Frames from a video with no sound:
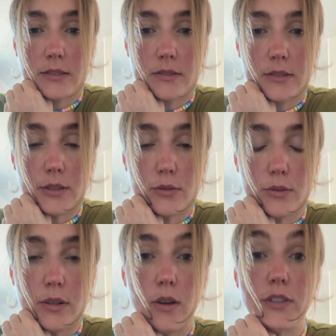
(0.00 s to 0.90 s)
Very cool,
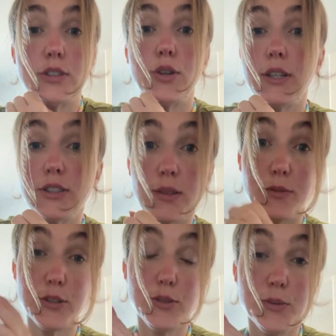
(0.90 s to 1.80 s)
always learning
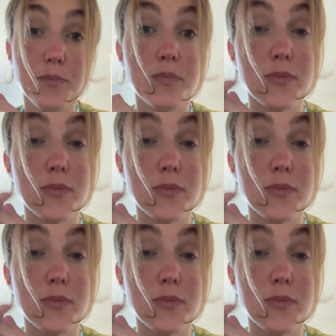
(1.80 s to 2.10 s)
something new.